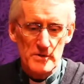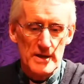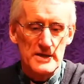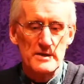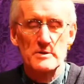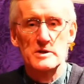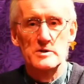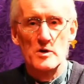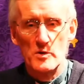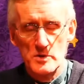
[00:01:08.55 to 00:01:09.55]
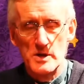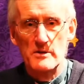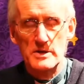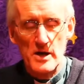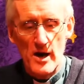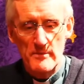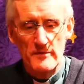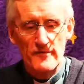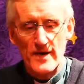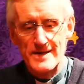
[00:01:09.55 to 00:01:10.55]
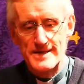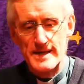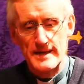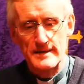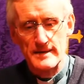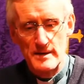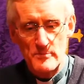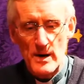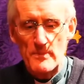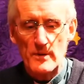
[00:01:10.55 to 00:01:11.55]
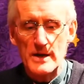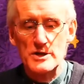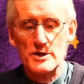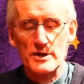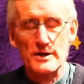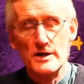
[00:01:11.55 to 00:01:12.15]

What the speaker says: to Easter was also a time of fasting and preparation